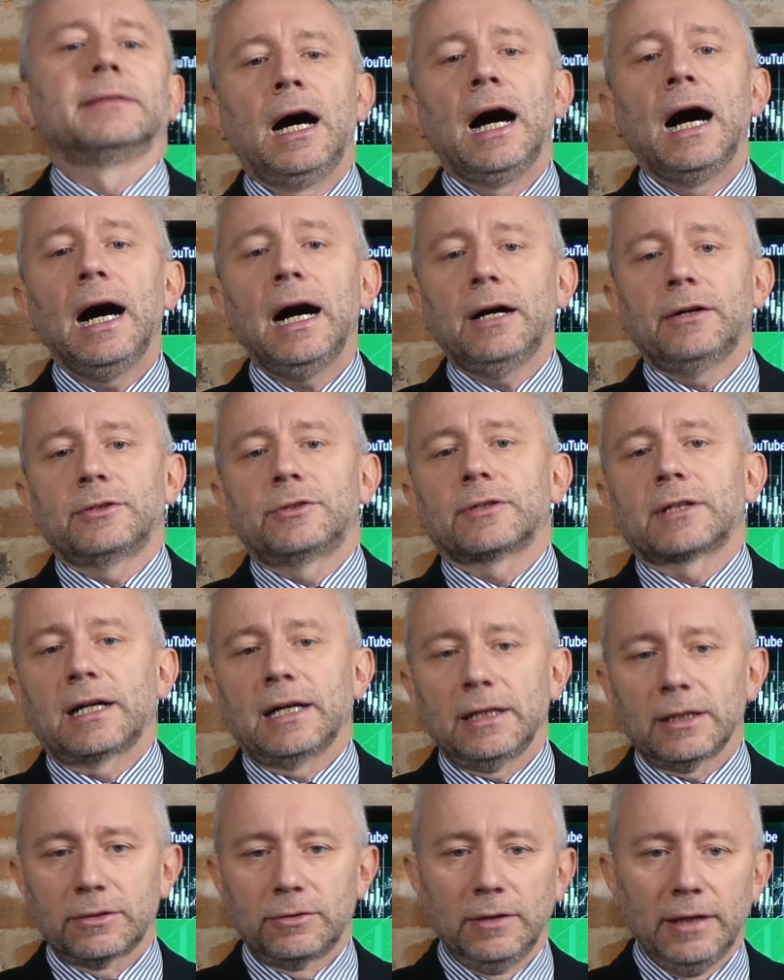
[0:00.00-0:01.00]
how to
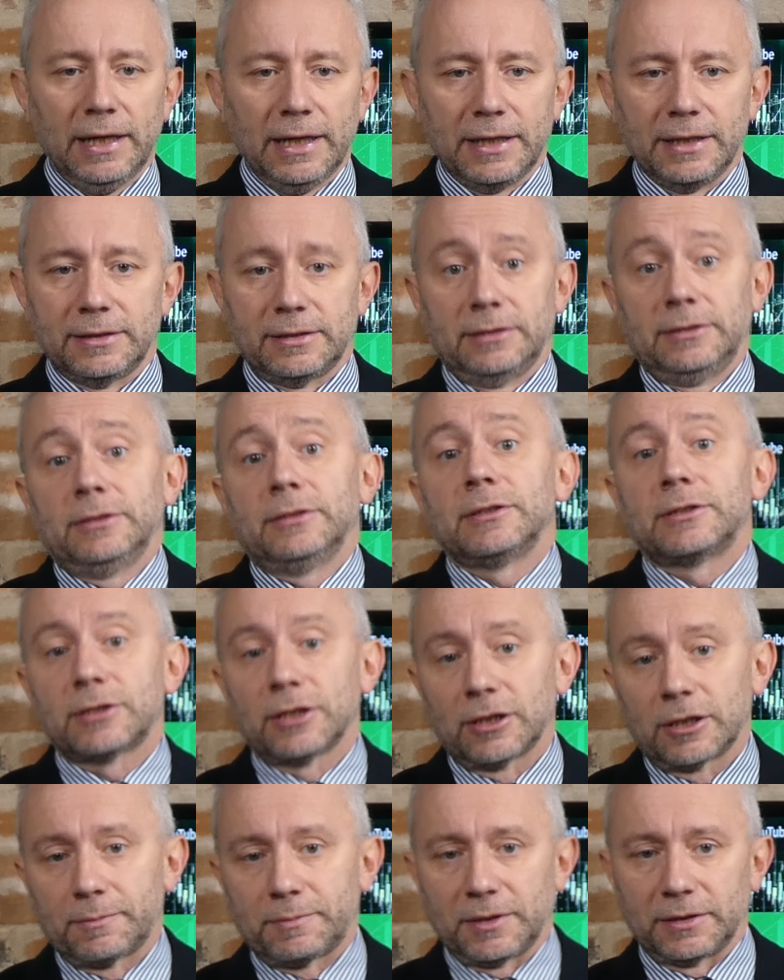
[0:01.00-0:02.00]
calculate and
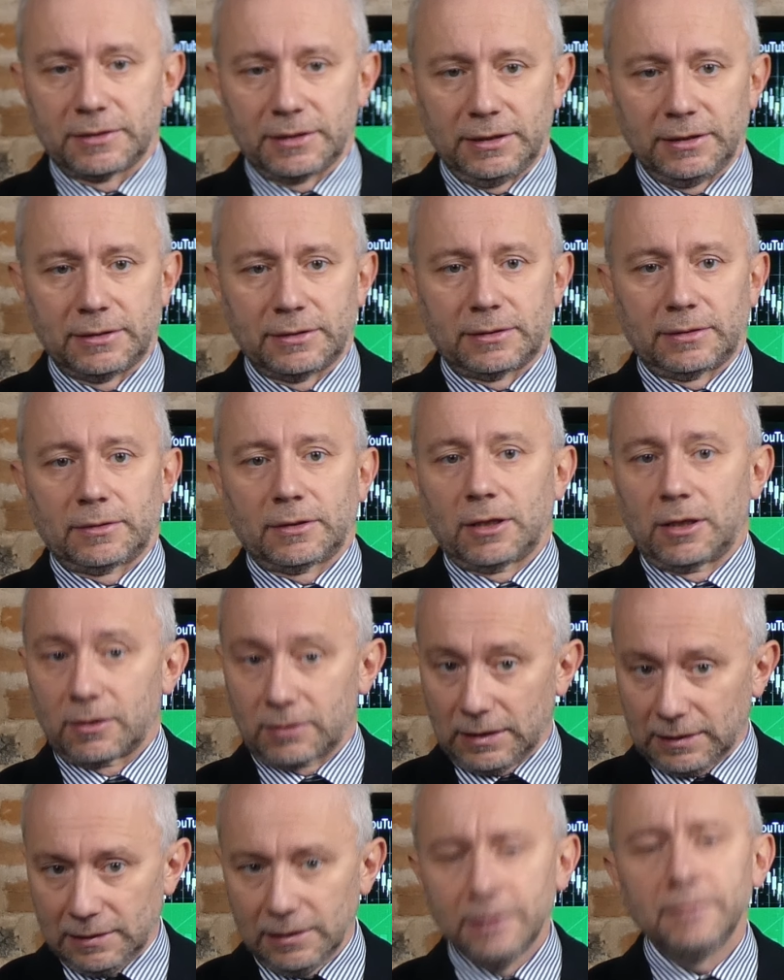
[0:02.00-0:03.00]
interpret it
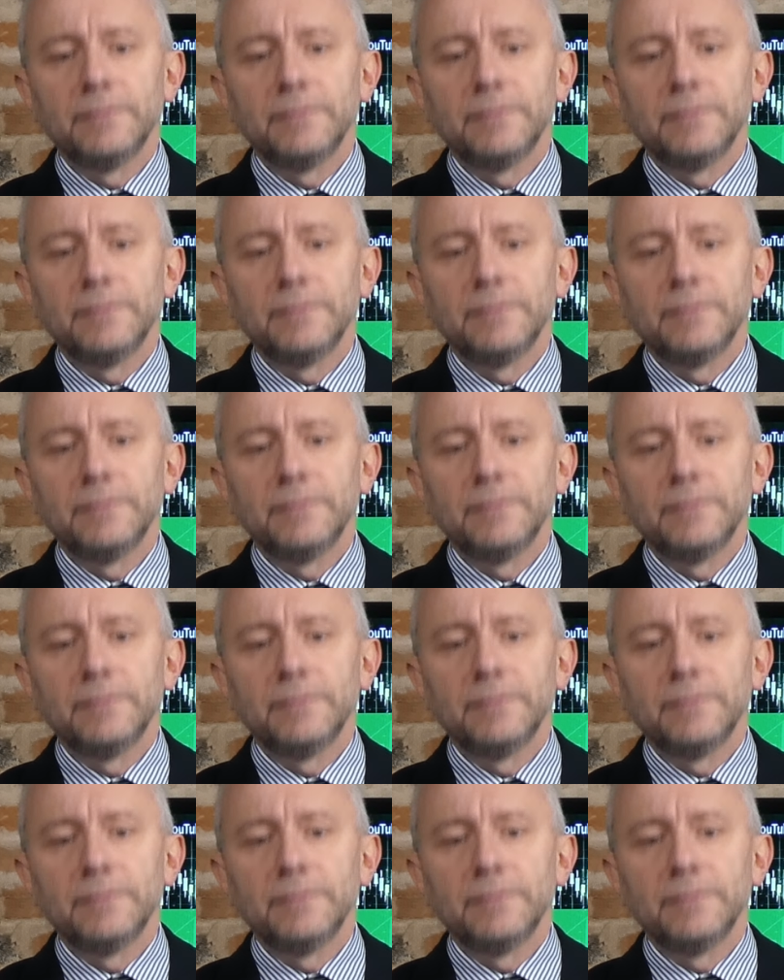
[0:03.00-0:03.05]
correctly,